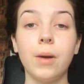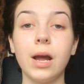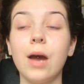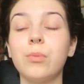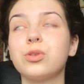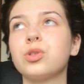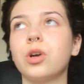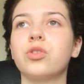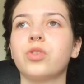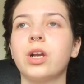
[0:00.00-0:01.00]
My hair was
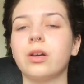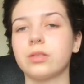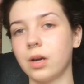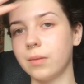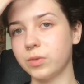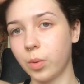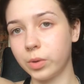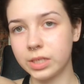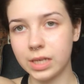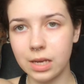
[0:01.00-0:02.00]
so dry last time, so I
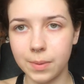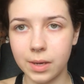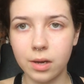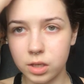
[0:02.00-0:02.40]
wanted to keep it